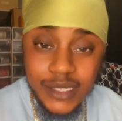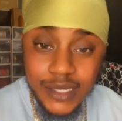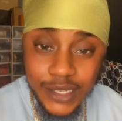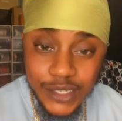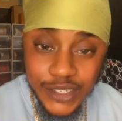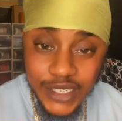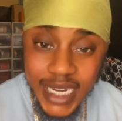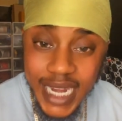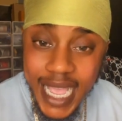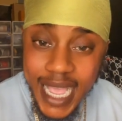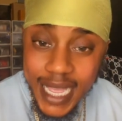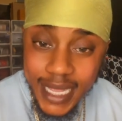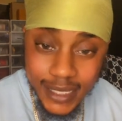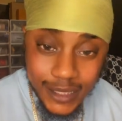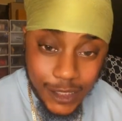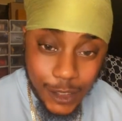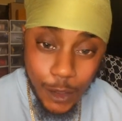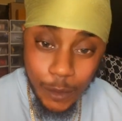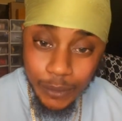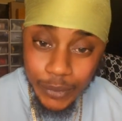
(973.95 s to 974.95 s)
surgeon
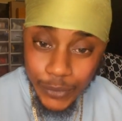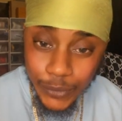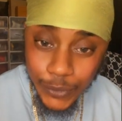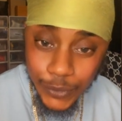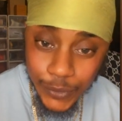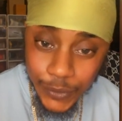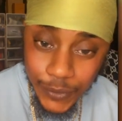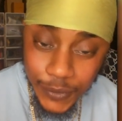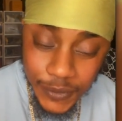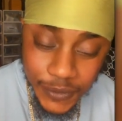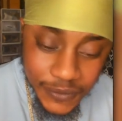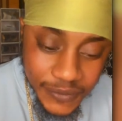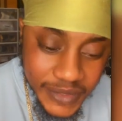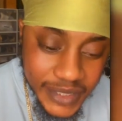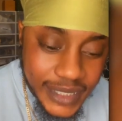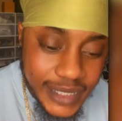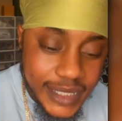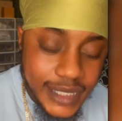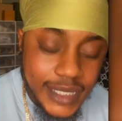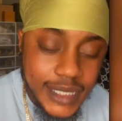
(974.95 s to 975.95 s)
has
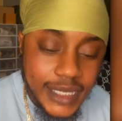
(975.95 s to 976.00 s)
approved